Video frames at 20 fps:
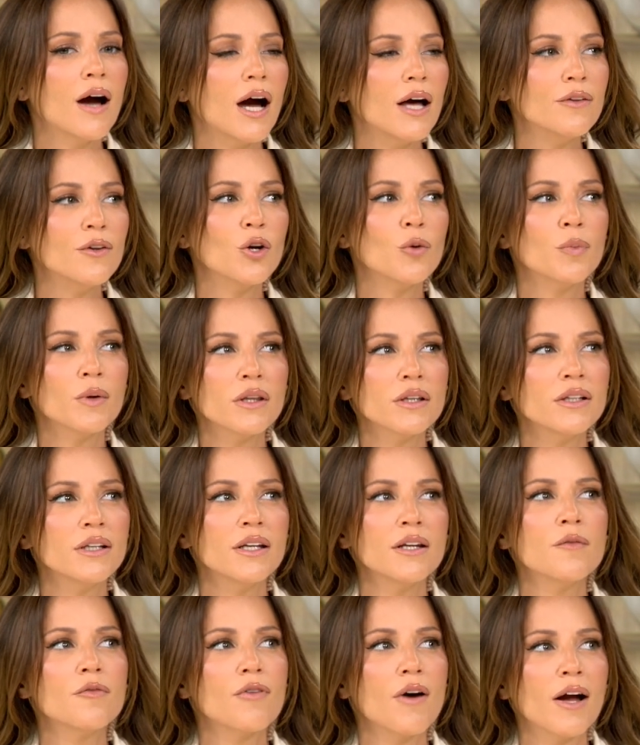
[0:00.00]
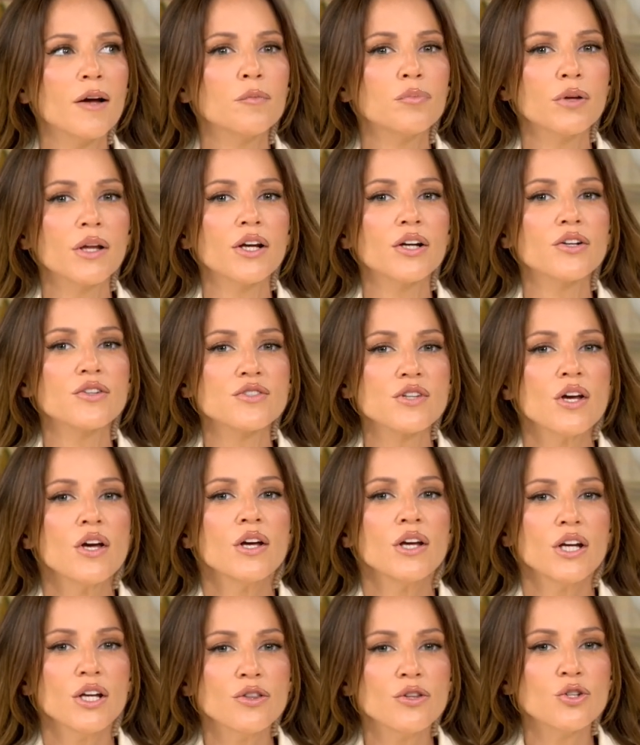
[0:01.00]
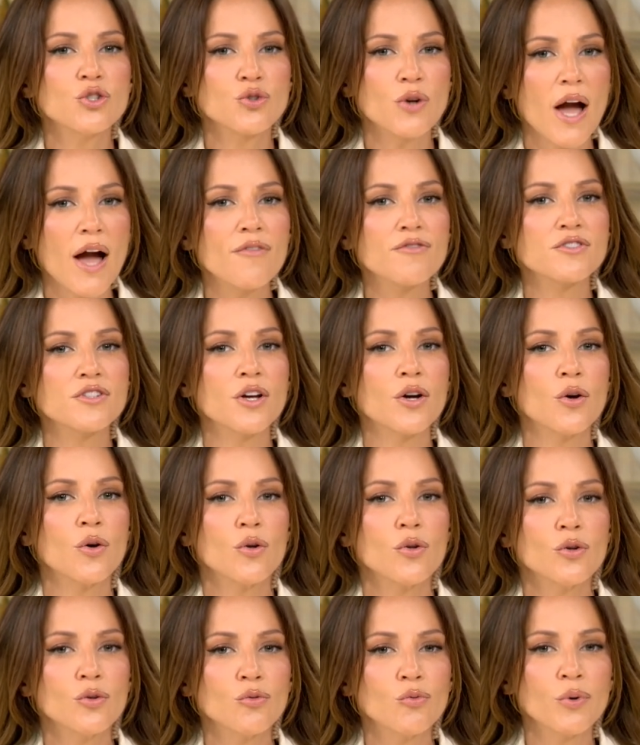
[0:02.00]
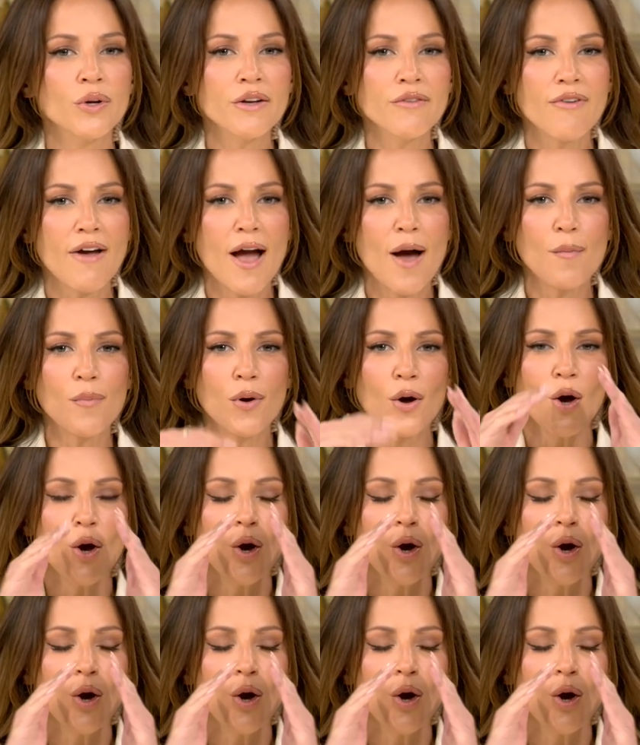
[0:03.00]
on their ability to find players in the draft to revamp